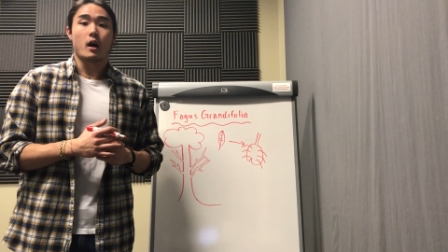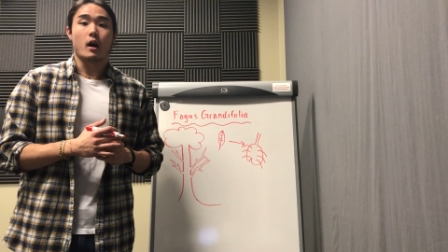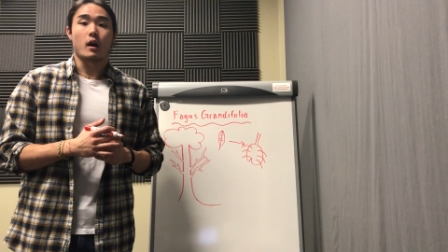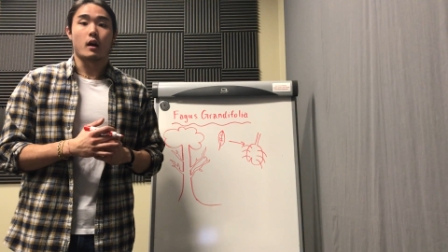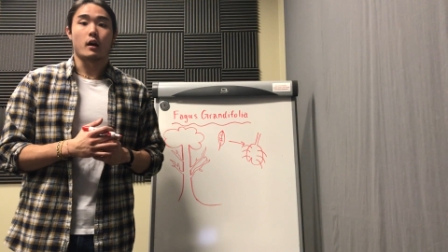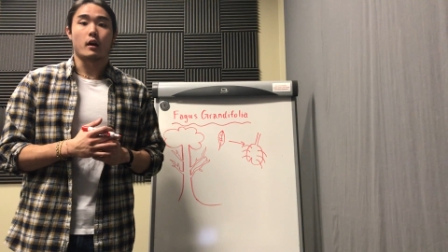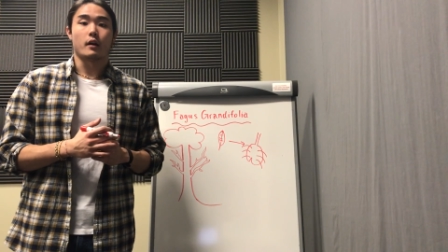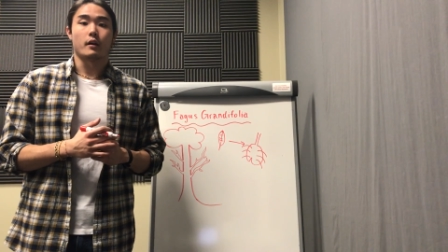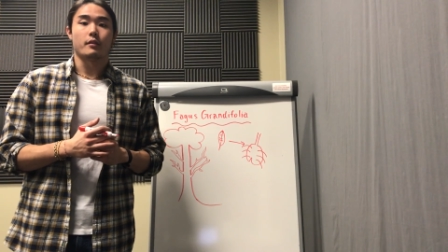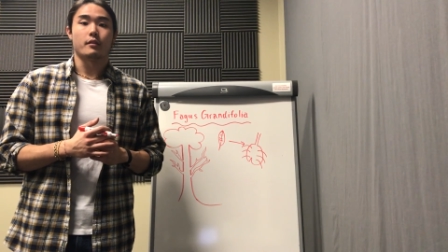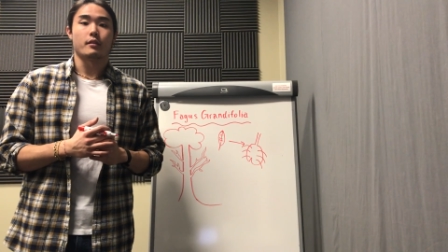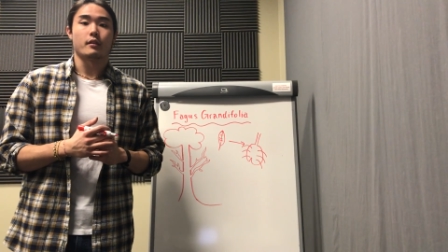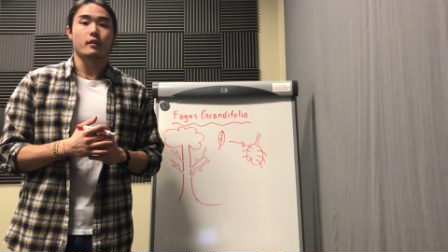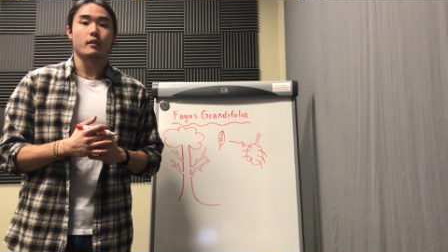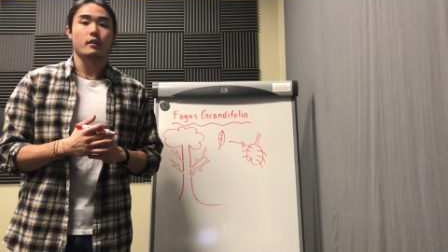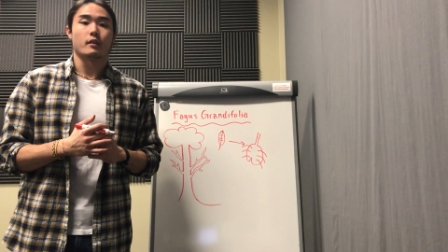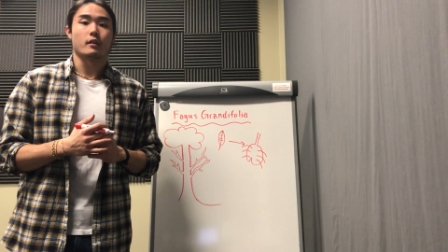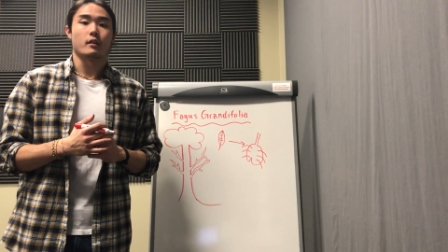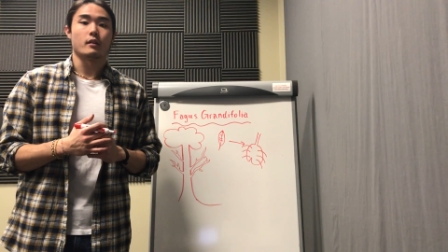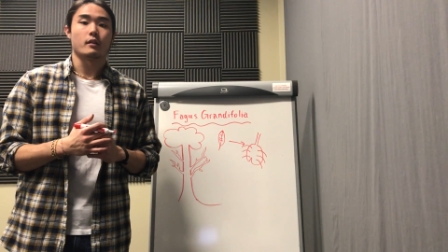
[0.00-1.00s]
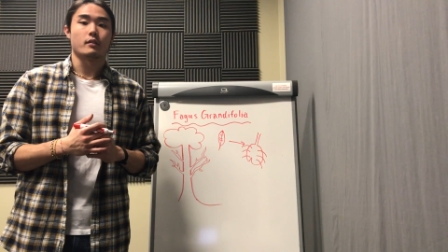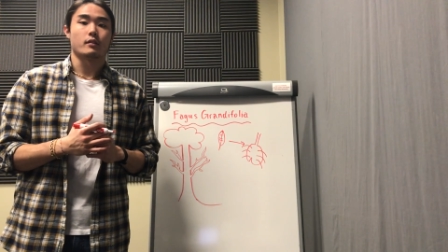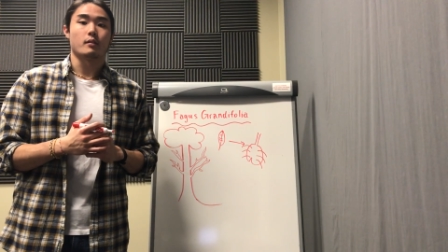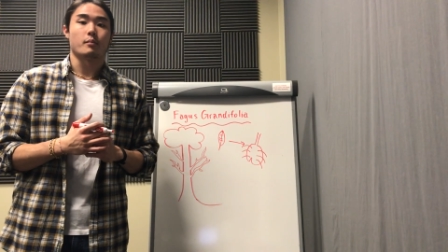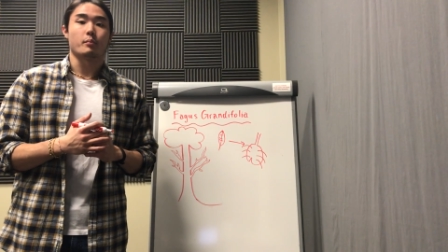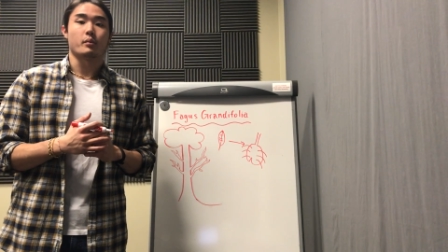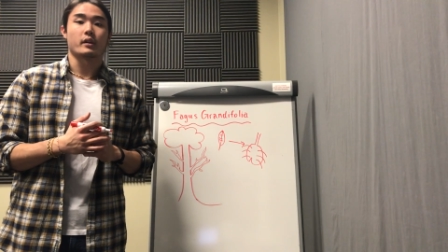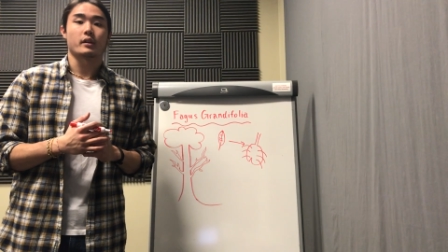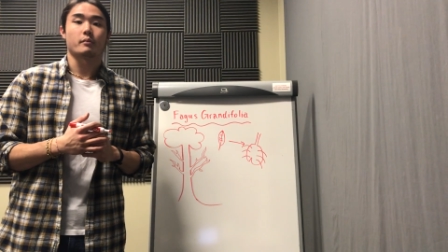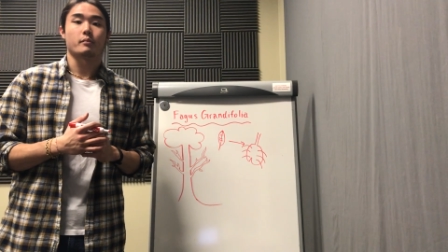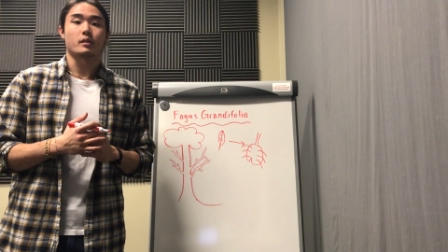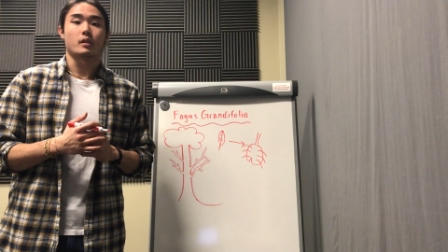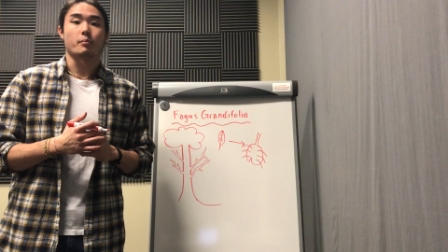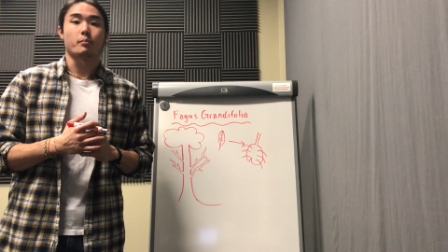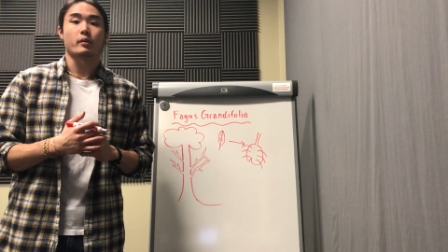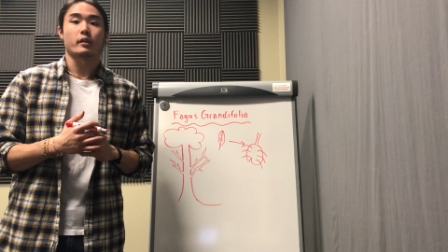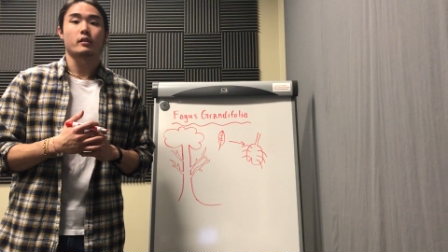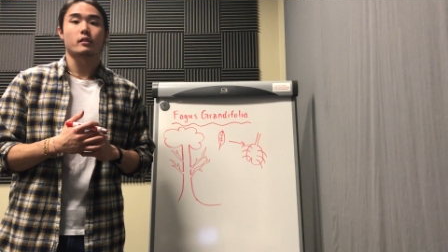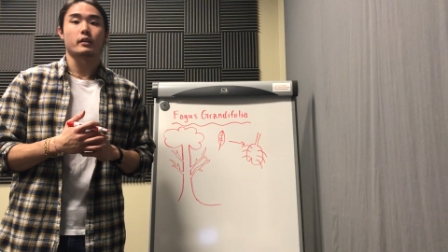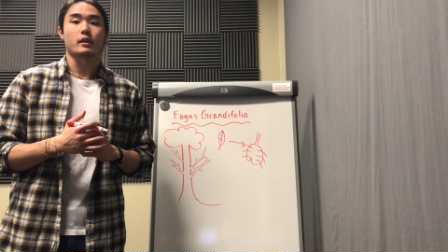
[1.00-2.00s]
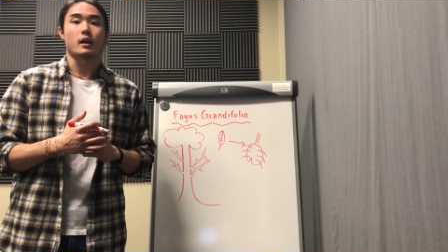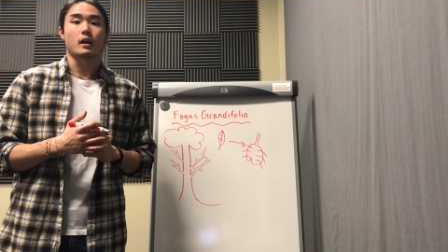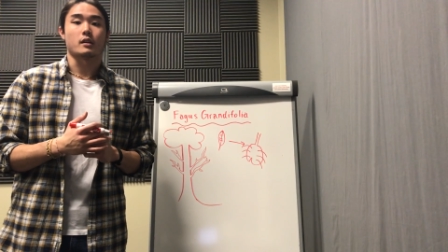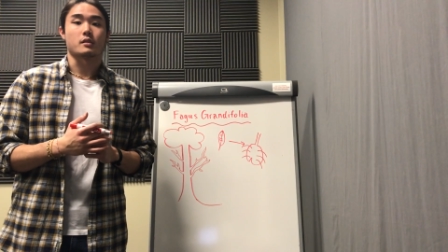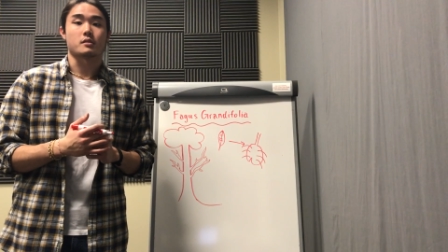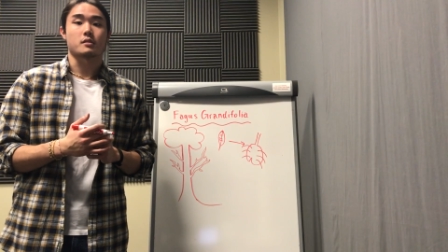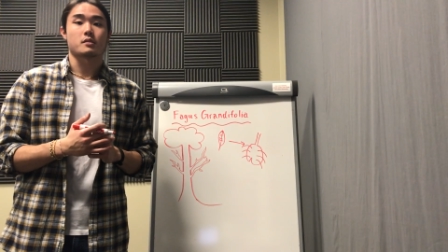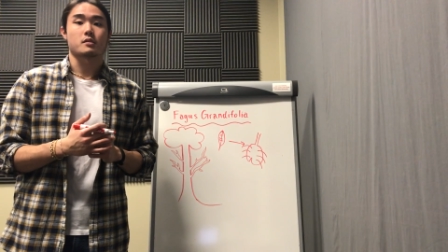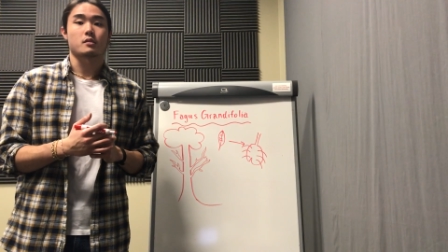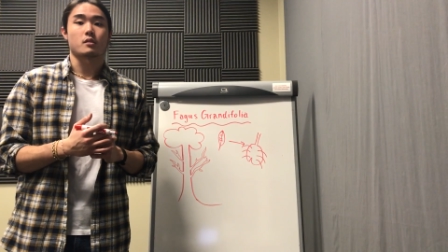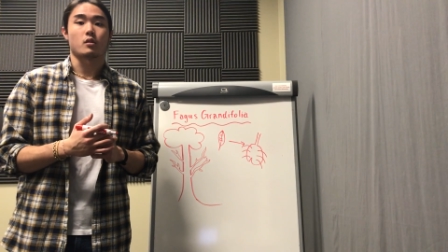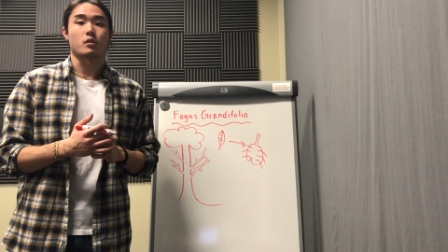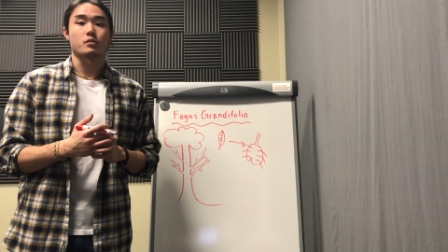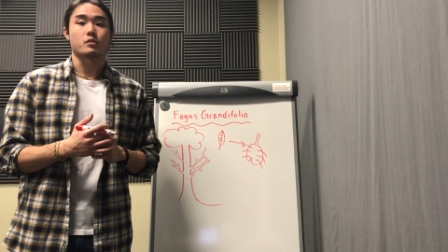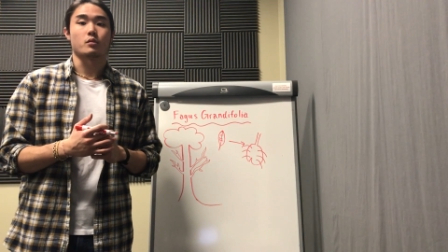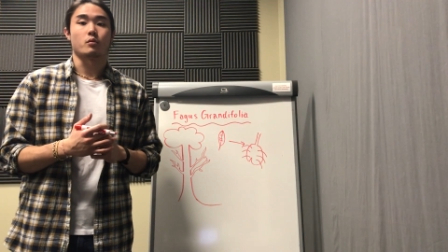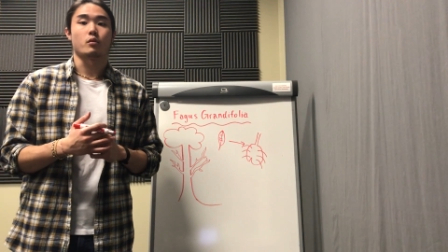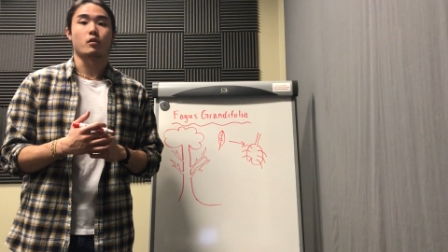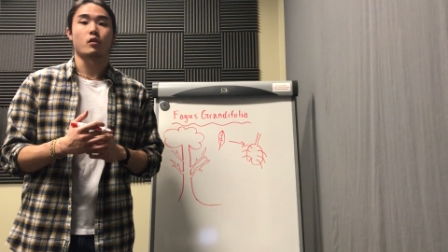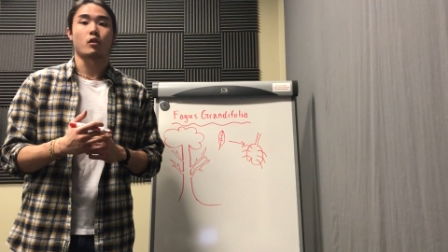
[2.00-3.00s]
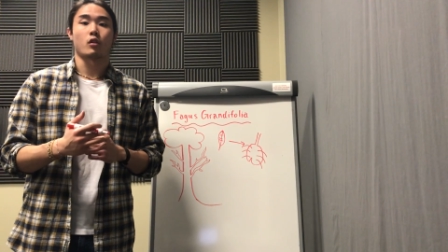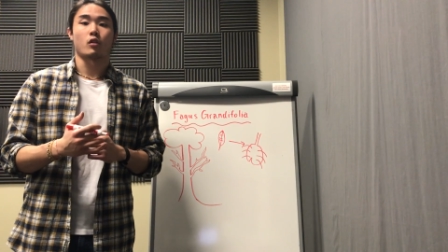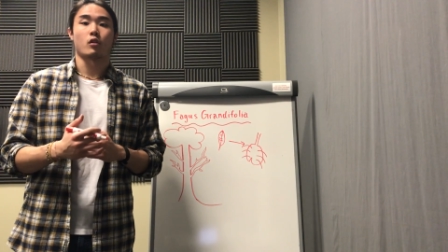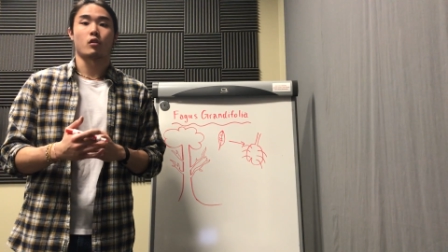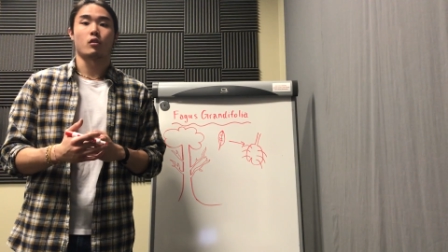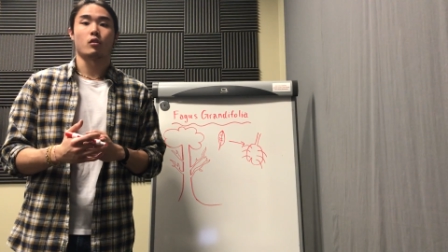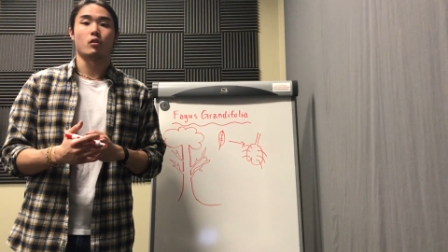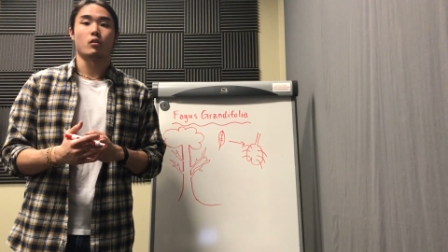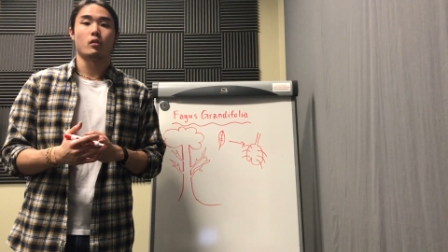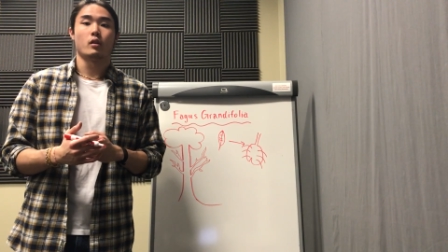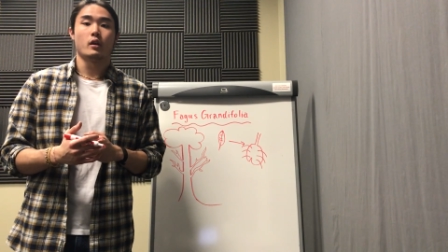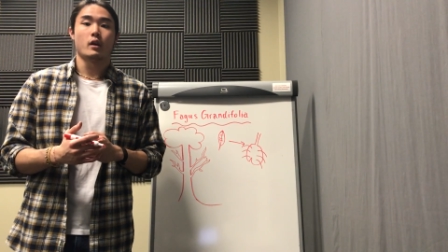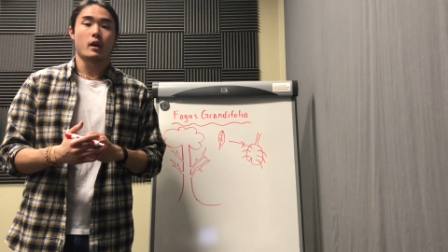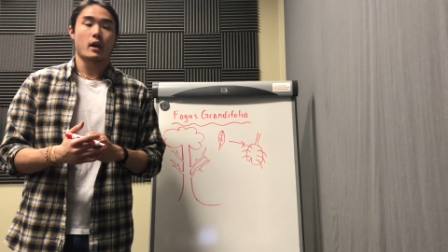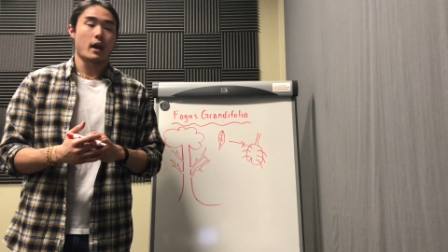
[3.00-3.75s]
The prickly husks also curl,